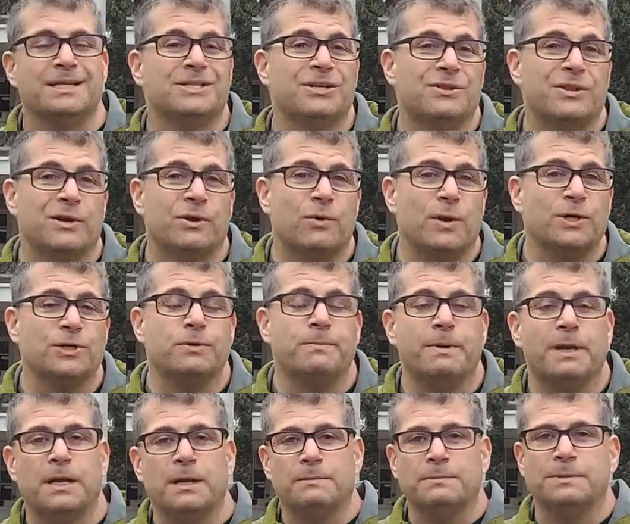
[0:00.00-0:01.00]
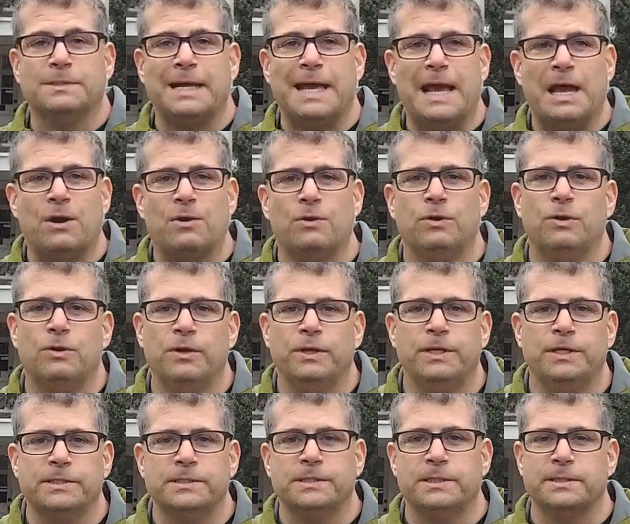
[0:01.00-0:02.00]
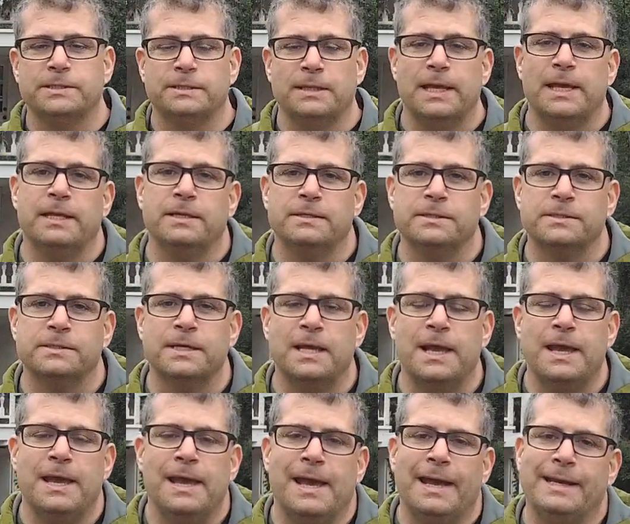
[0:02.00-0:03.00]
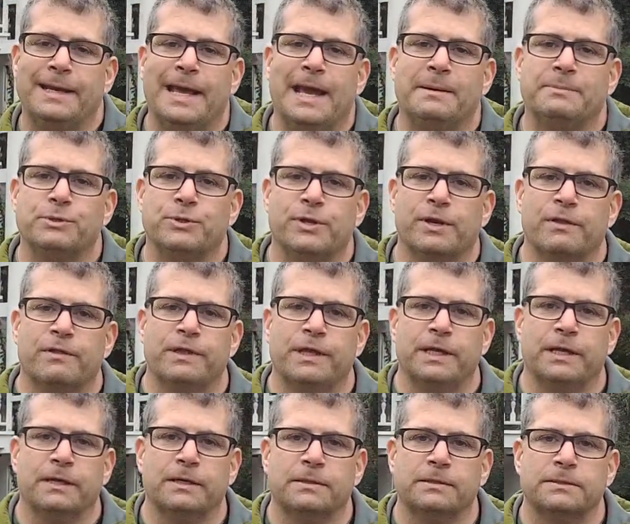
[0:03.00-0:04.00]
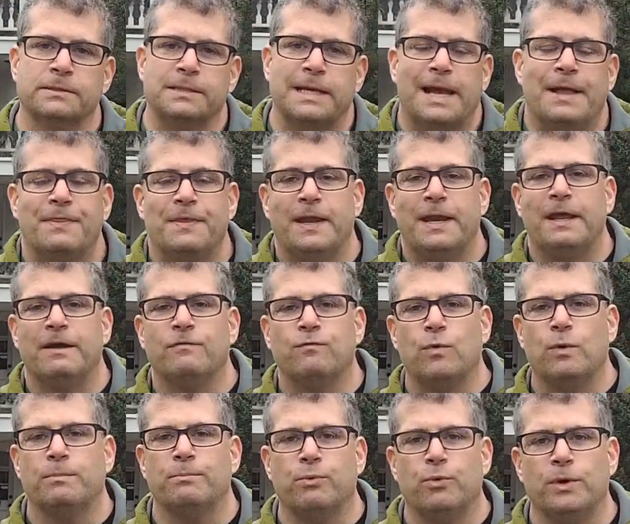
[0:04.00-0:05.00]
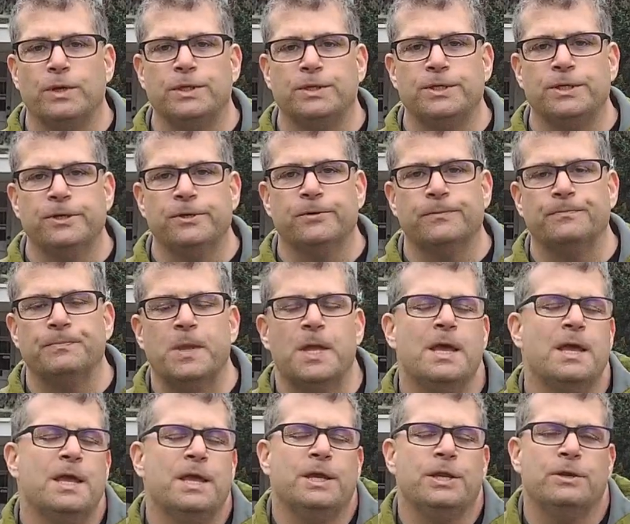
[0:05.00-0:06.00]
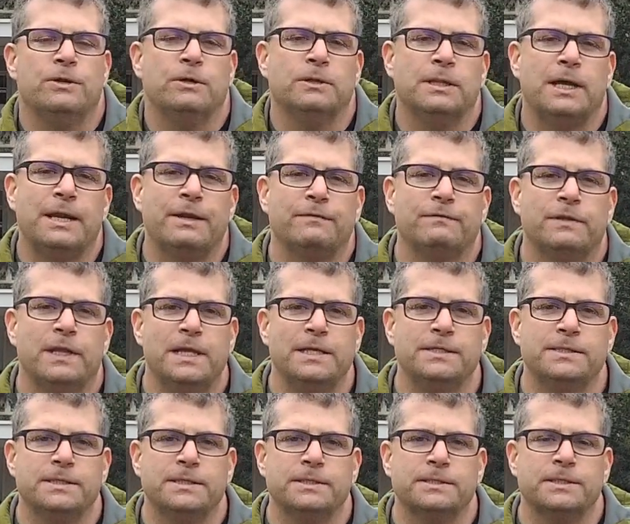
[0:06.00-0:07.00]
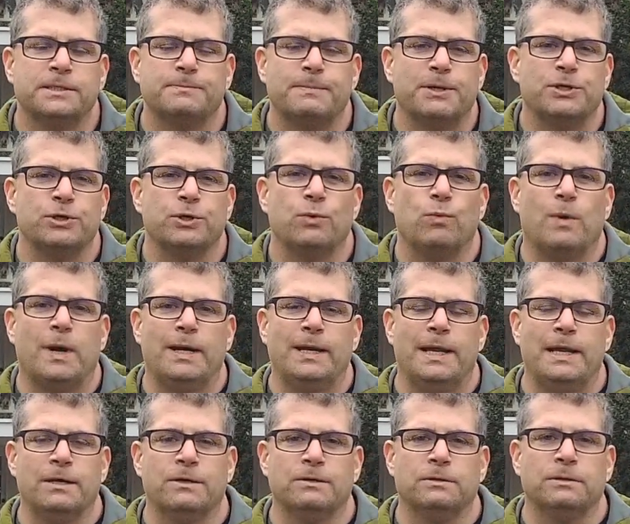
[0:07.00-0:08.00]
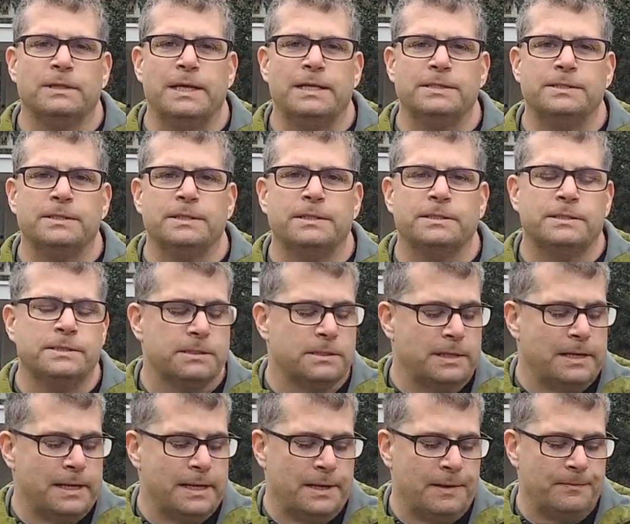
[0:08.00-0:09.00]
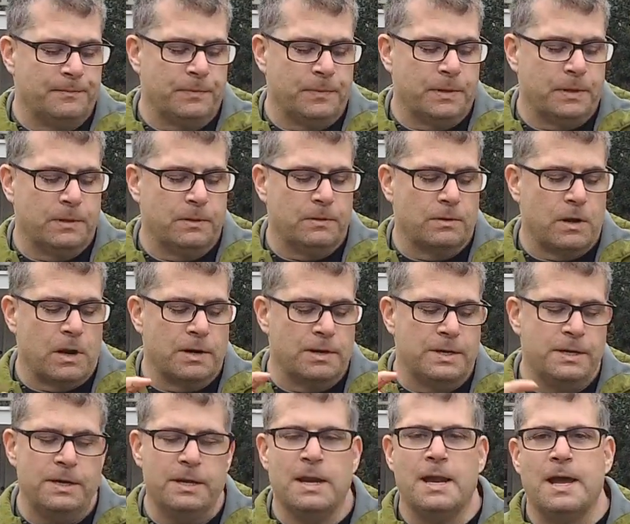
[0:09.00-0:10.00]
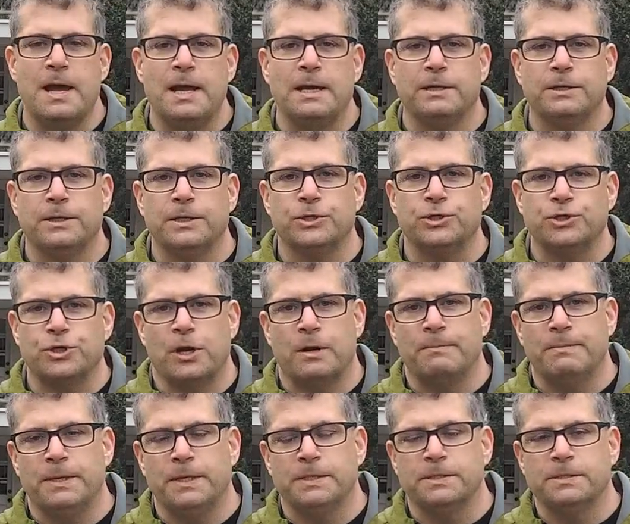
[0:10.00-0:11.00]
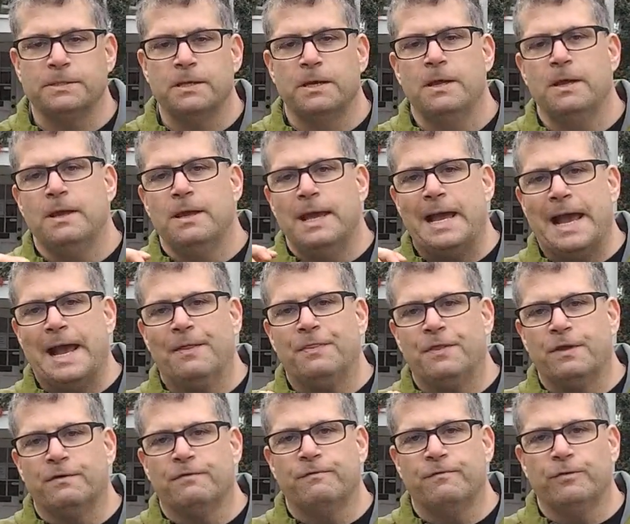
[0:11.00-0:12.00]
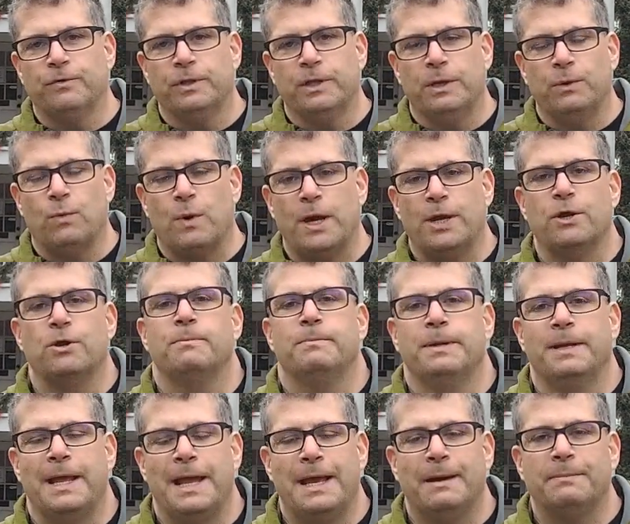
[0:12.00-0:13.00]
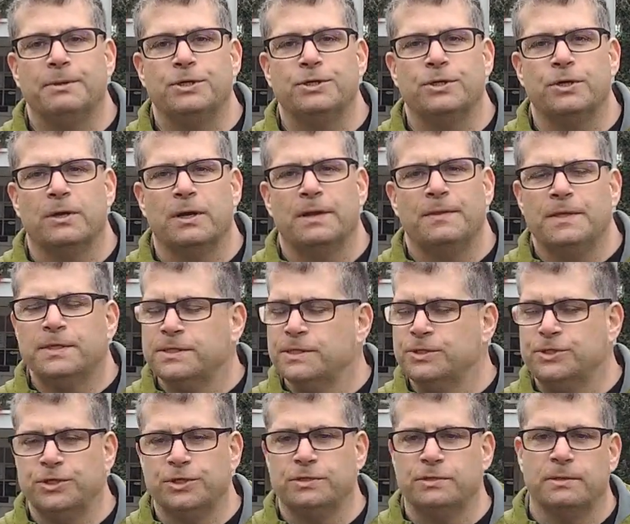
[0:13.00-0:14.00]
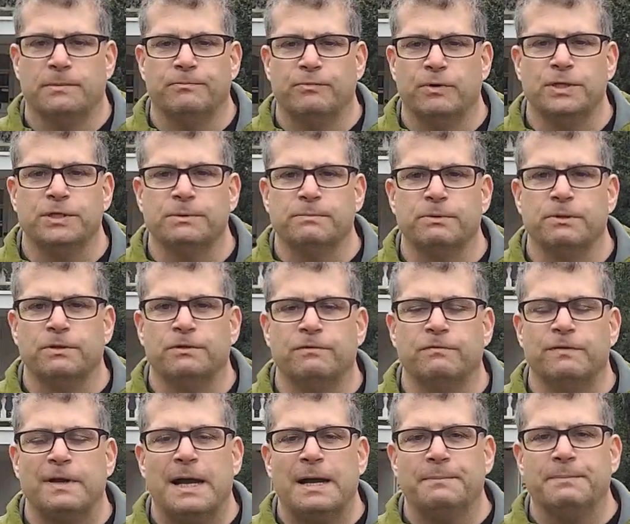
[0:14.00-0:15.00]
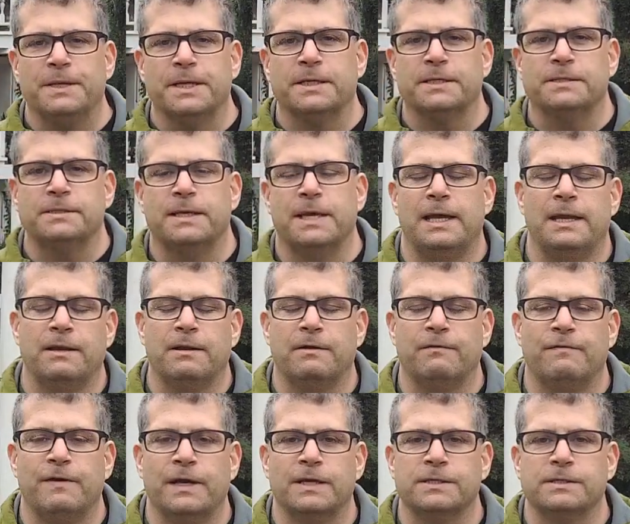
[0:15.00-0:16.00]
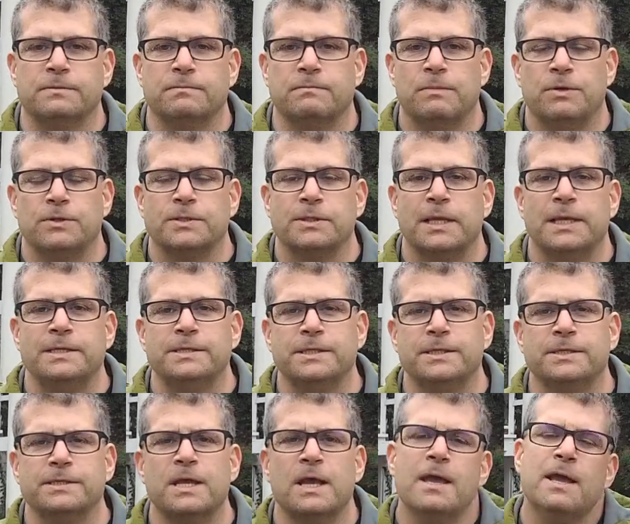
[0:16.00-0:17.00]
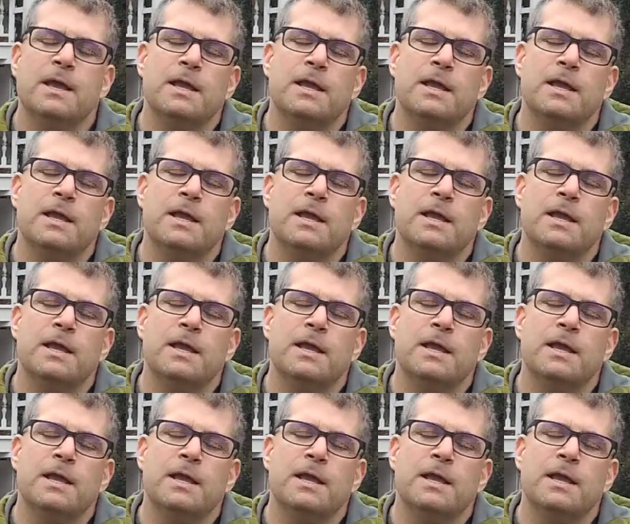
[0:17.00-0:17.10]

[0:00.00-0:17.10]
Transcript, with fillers: And so the question becomes how good is this lens at capturing things at that f1.2? You know, a lot of lenses, especially wide angle lenses, um, are not the sharpest at their fully wide open aperture. And this is just a principle of optics that affects most lenses.